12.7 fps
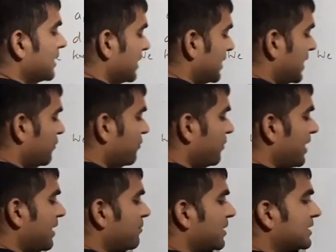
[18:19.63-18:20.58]
Now A
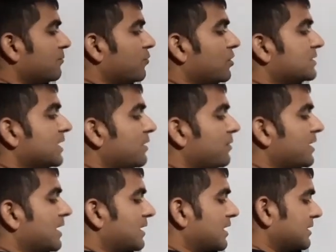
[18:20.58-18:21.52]
present both sides we
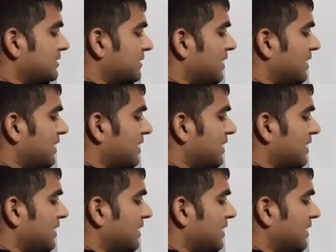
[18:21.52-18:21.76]
can cancel.